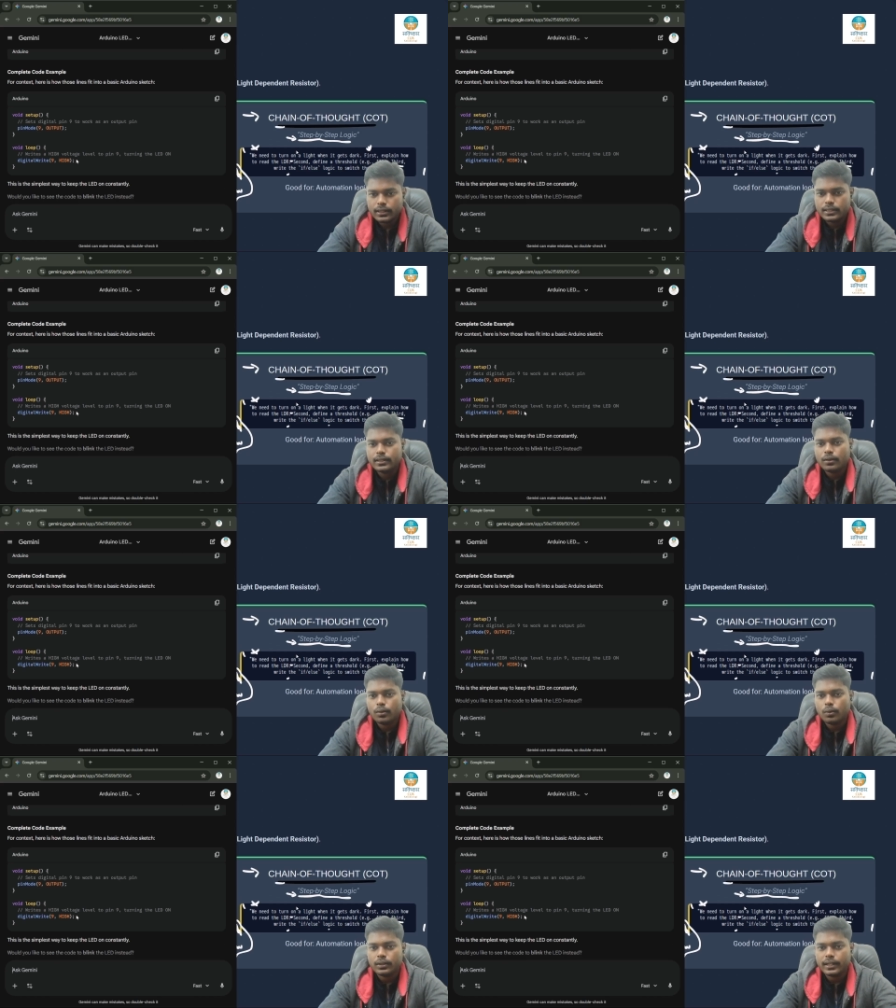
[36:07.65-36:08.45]
This is
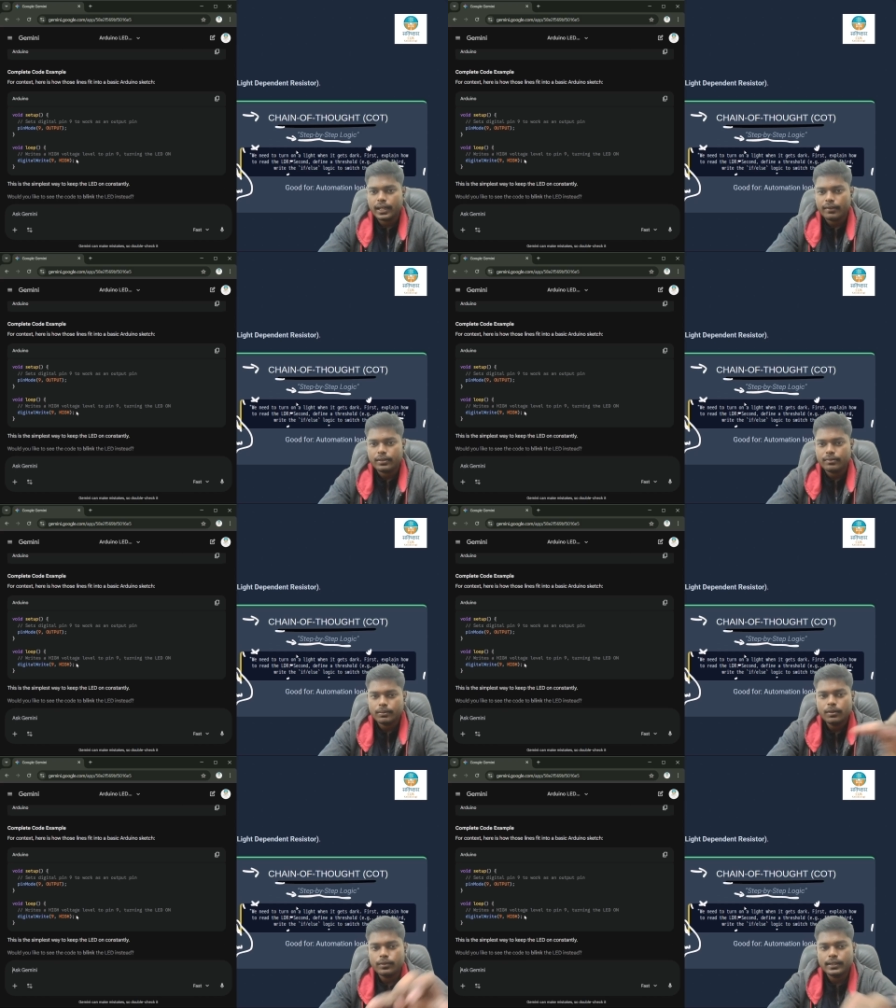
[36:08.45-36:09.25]
the code they have
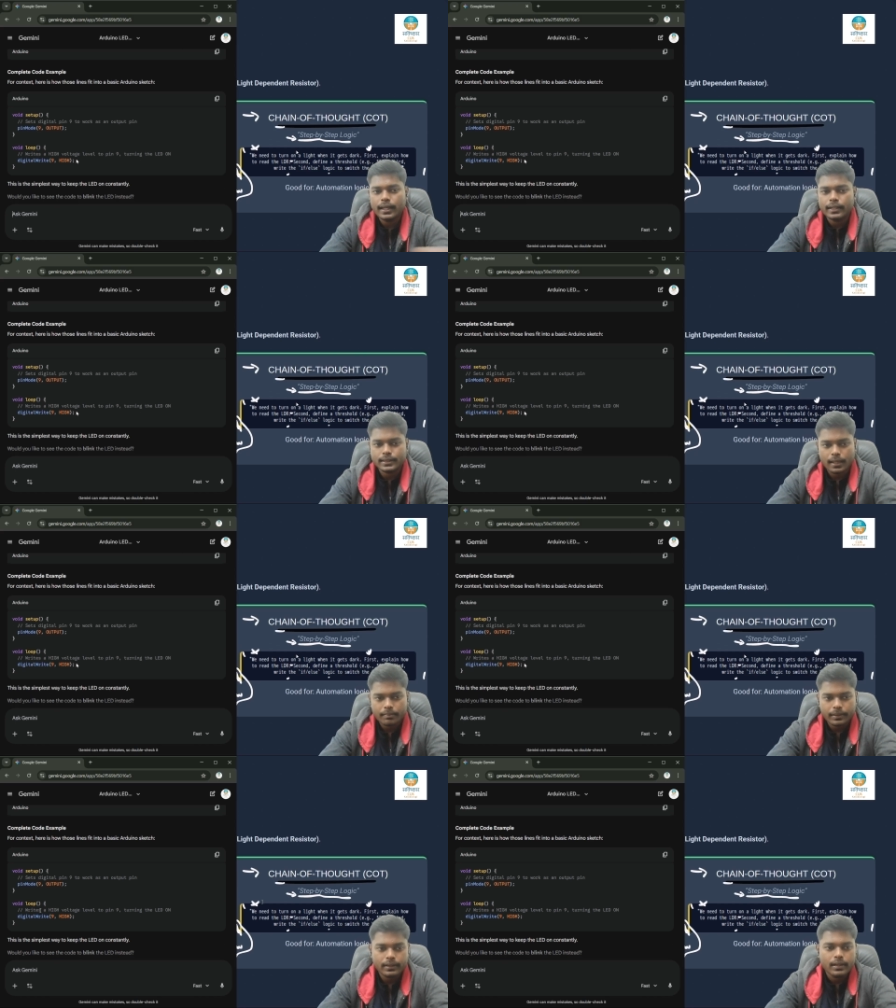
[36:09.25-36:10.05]
given me with the
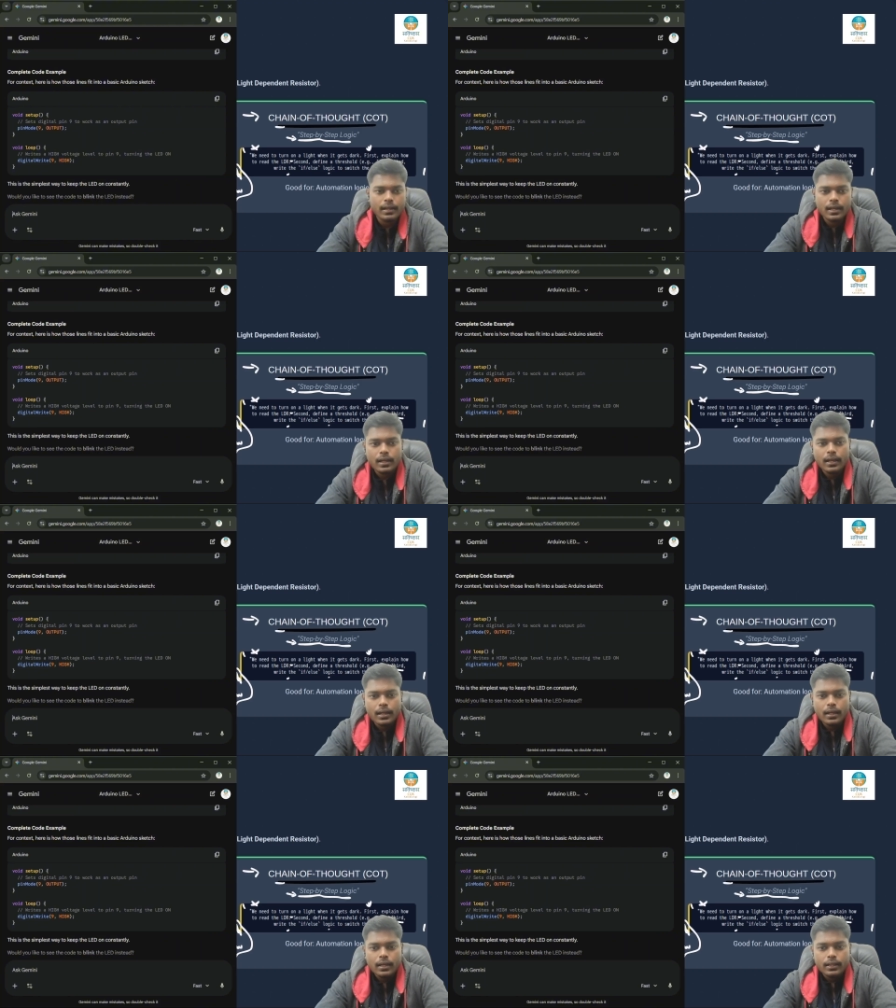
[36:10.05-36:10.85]
example.
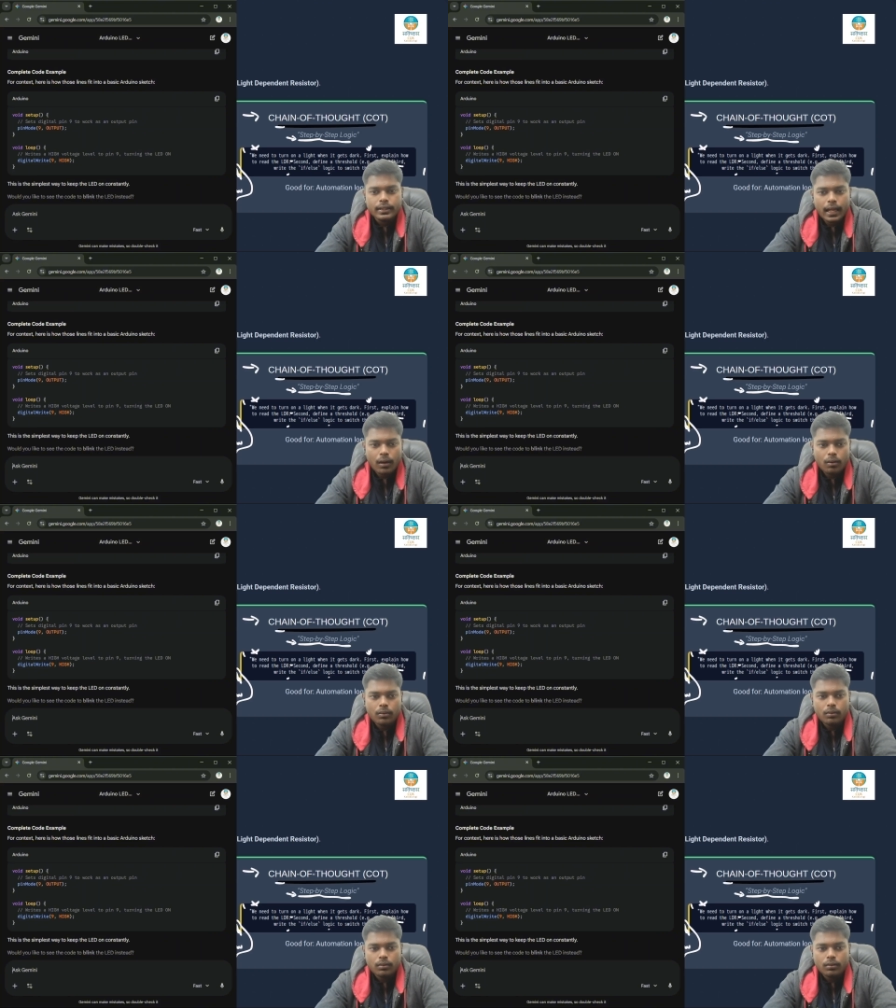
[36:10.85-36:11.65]

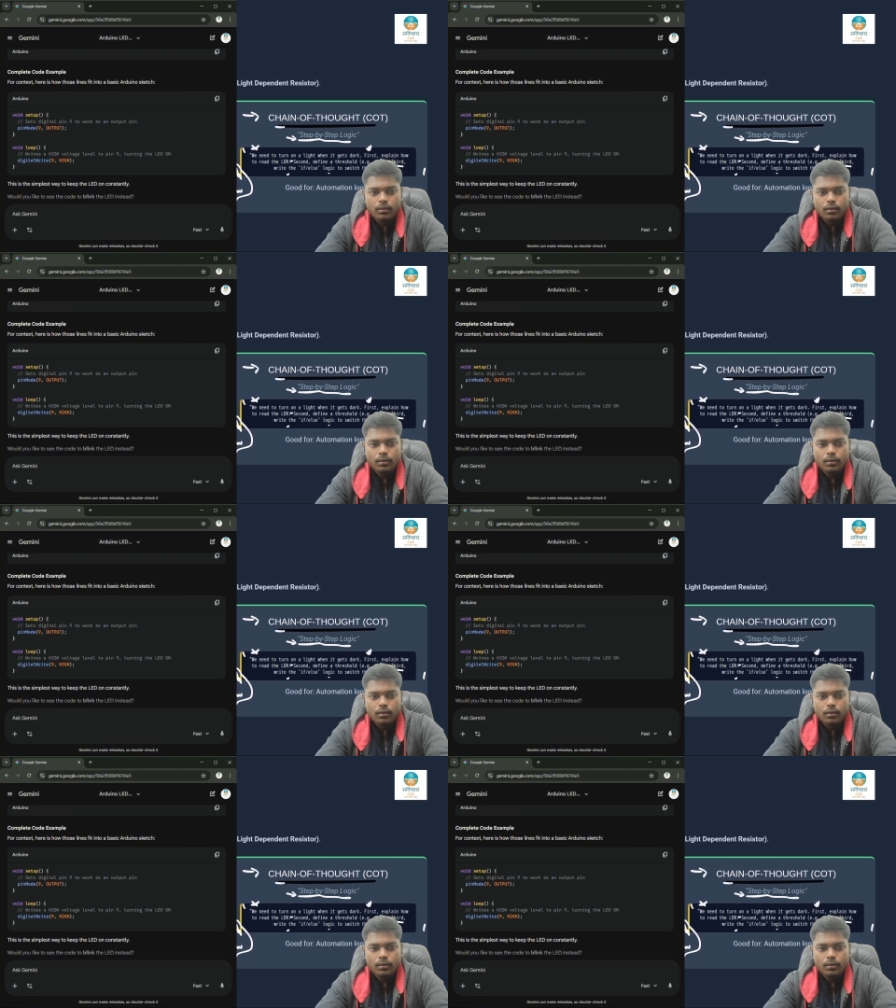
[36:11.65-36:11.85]
Now,